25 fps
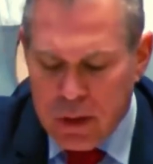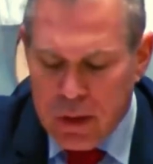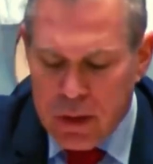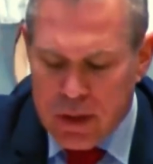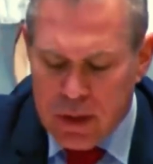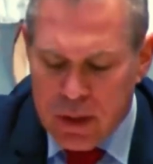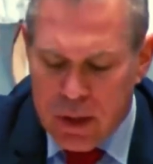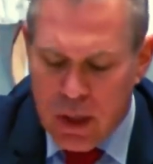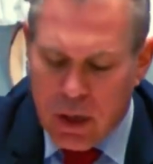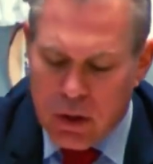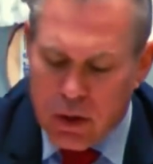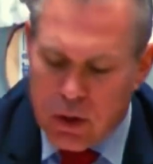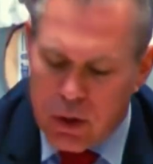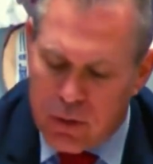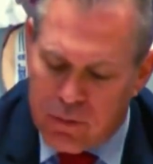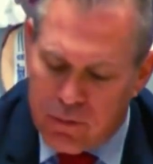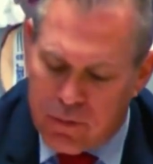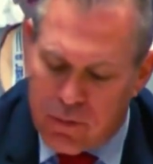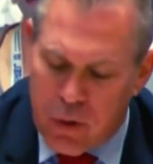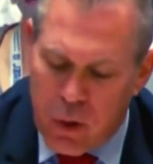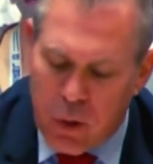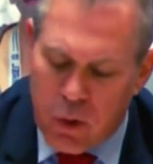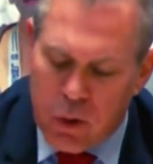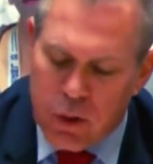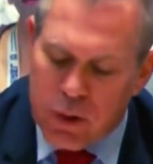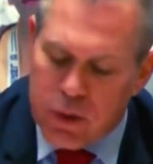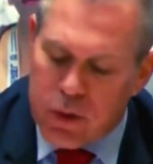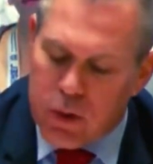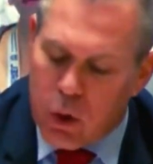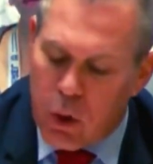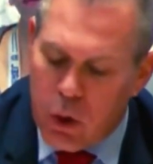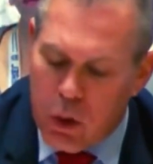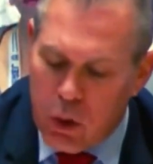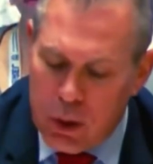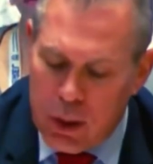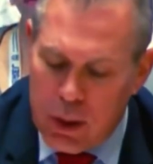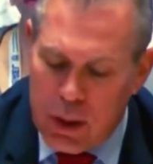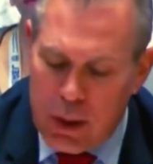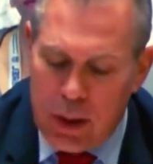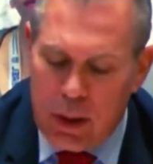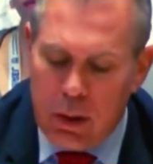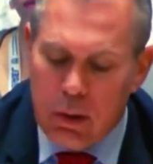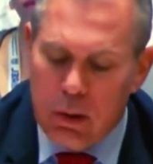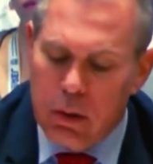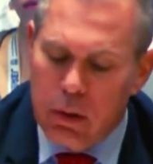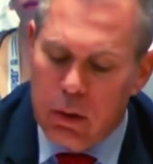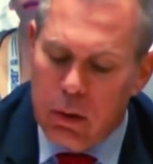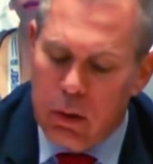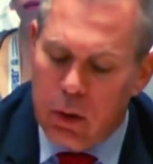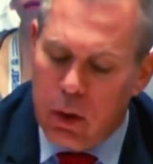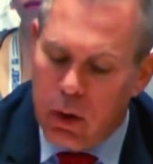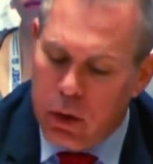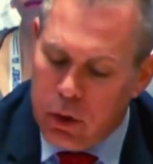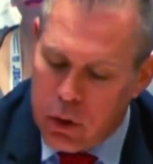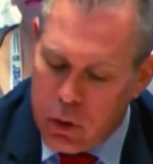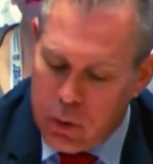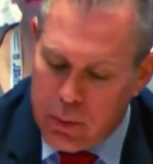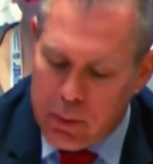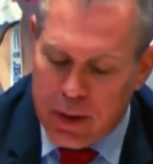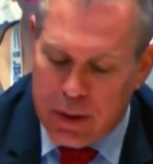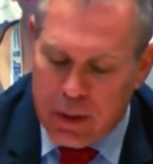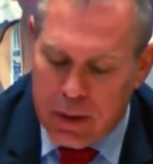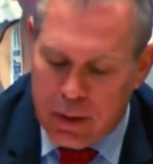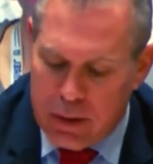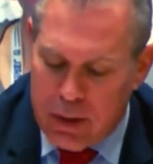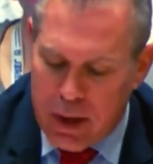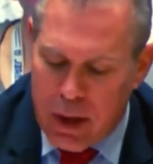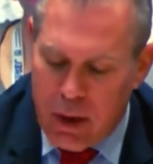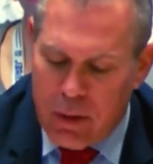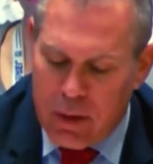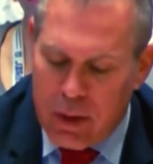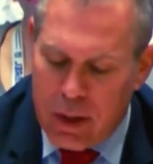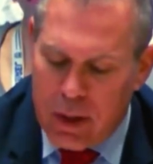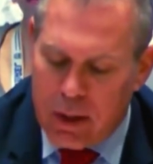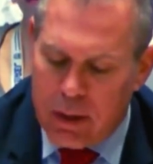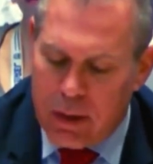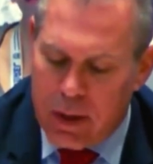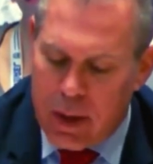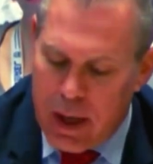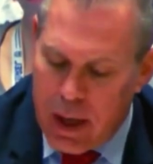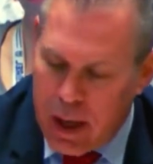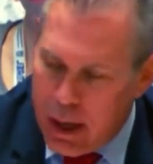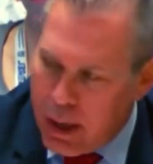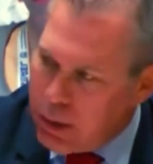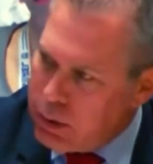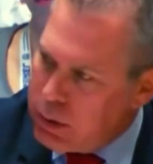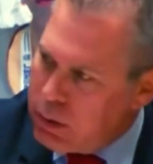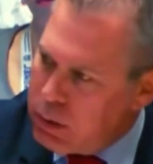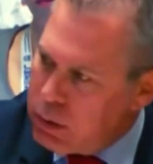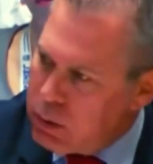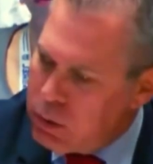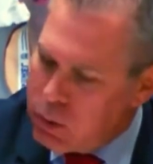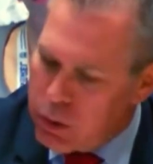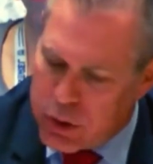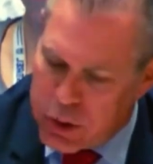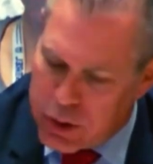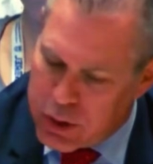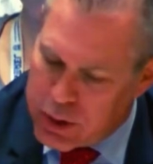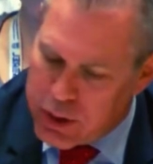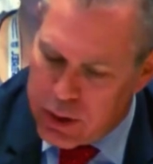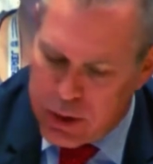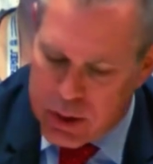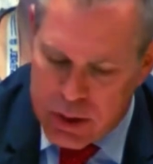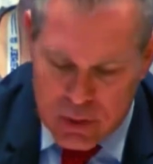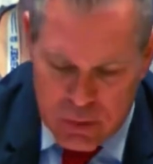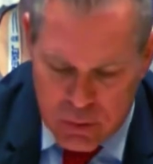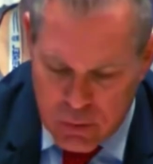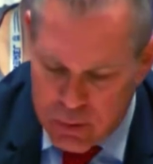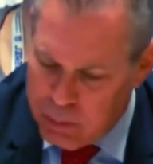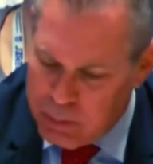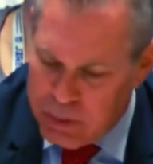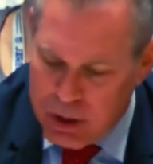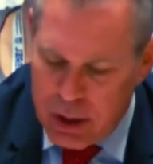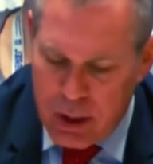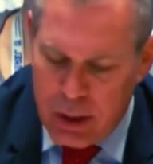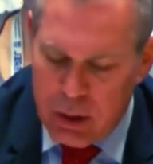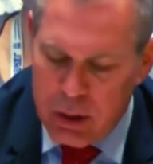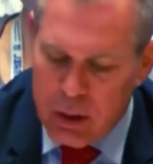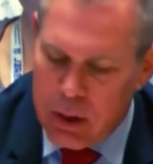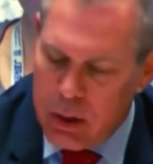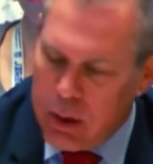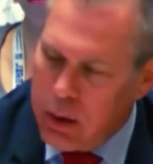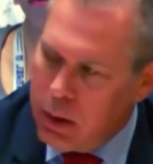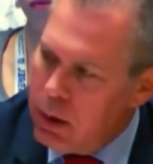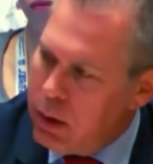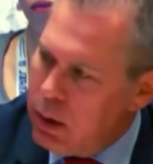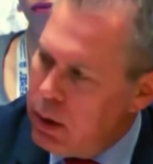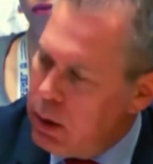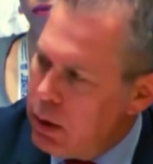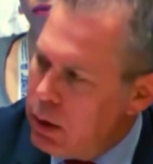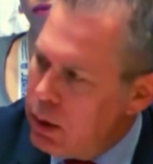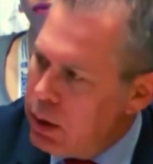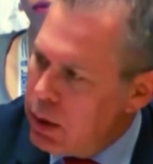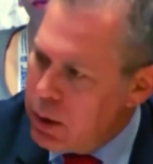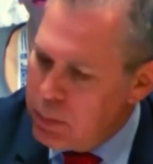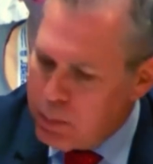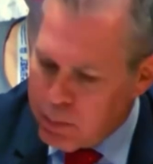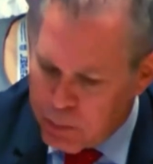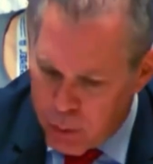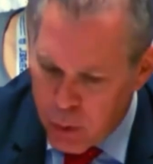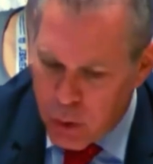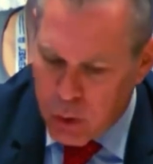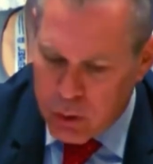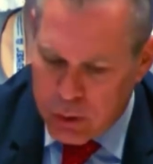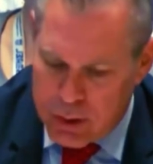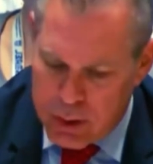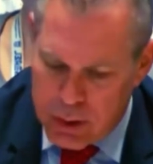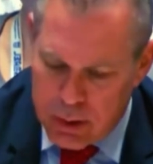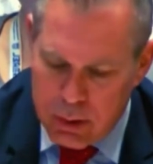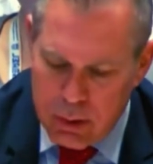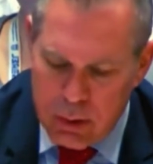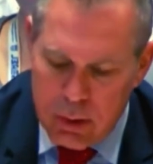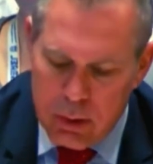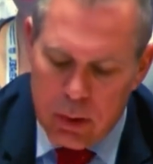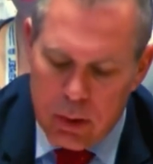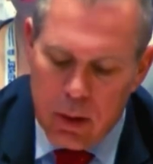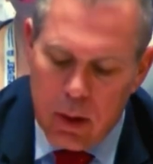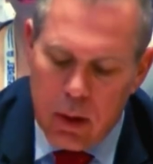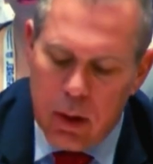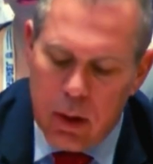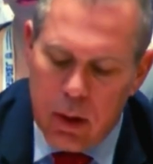discussion focused only on humanitarian aid, which is extremely important,